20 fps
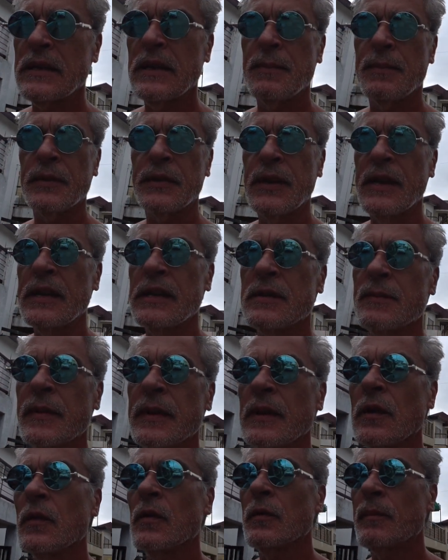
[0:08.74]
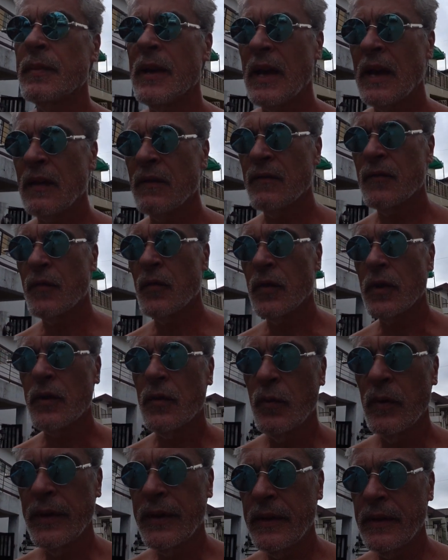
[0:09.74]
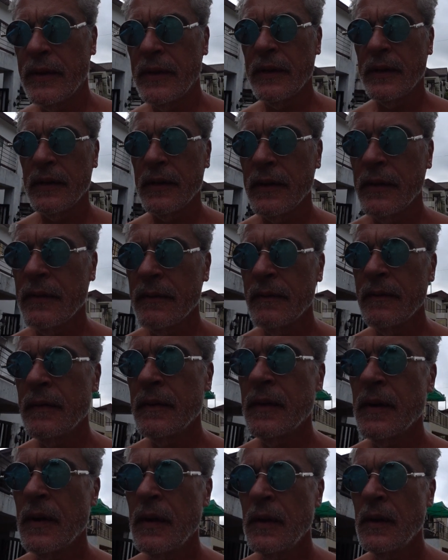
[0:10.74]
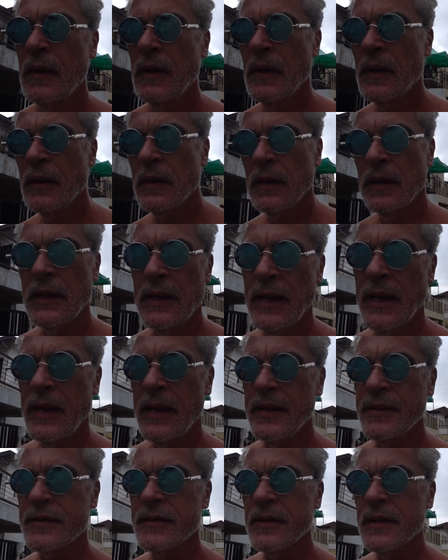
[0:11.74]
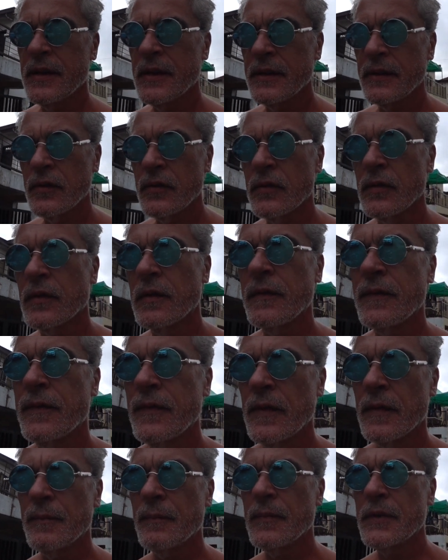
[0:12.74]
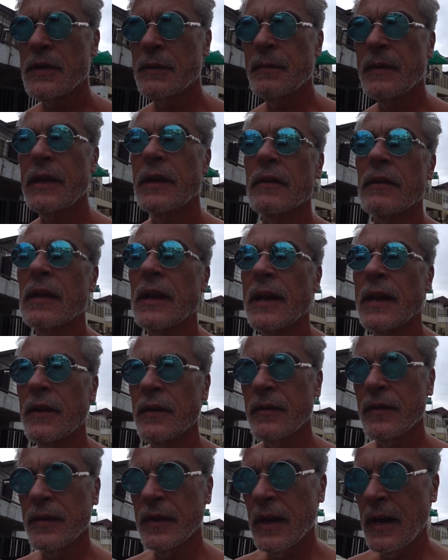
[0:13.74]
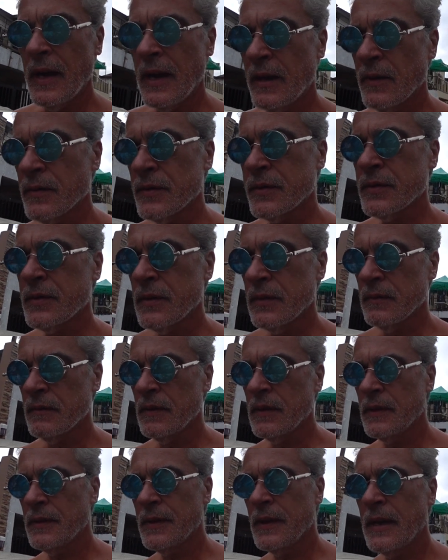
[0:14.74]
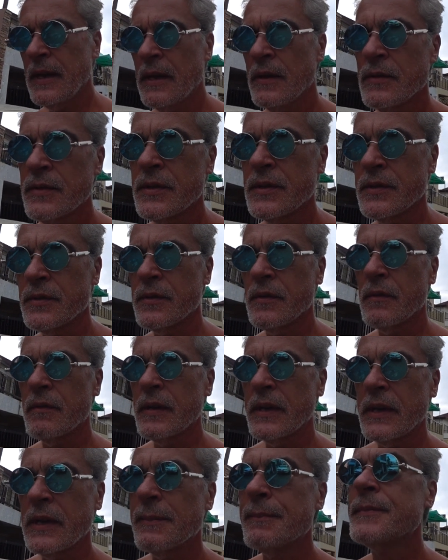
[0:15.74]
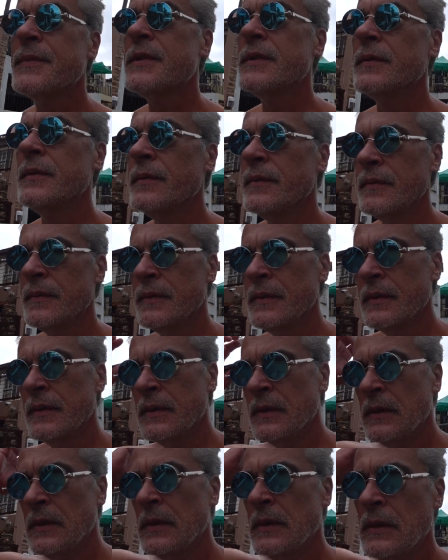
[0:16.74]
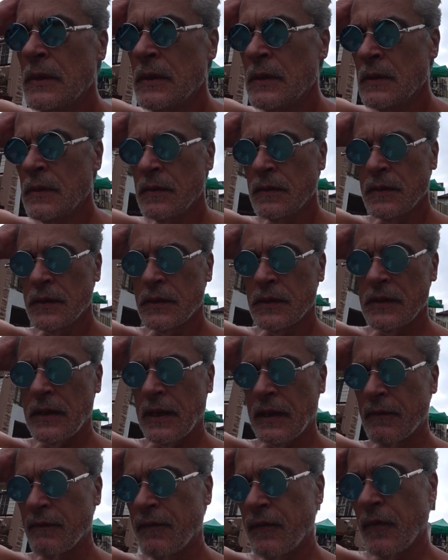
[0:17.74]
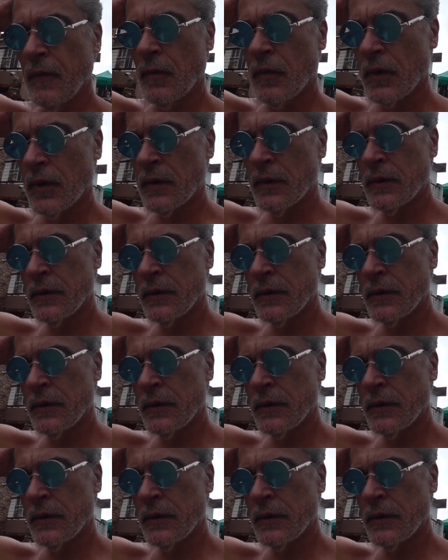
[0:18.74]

couple of days been going back and forth with the liaison girl from Demeterland on the house. The house is already up to the second floor.